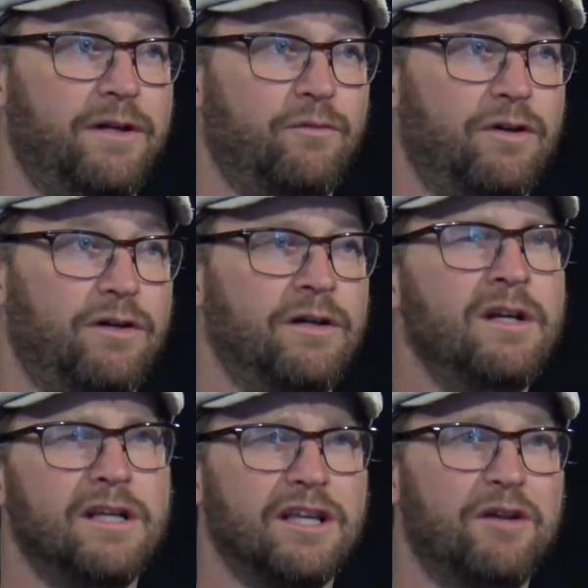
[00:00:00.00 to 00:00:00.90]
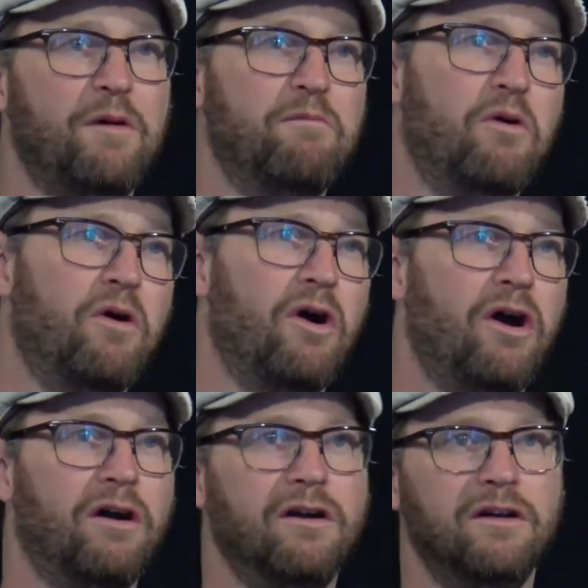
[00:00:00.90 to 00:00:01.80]
and we're a little bit
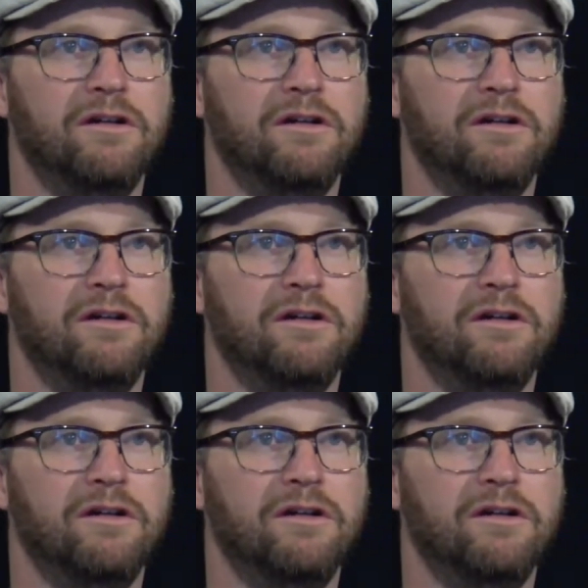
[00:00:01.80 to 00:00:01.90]
more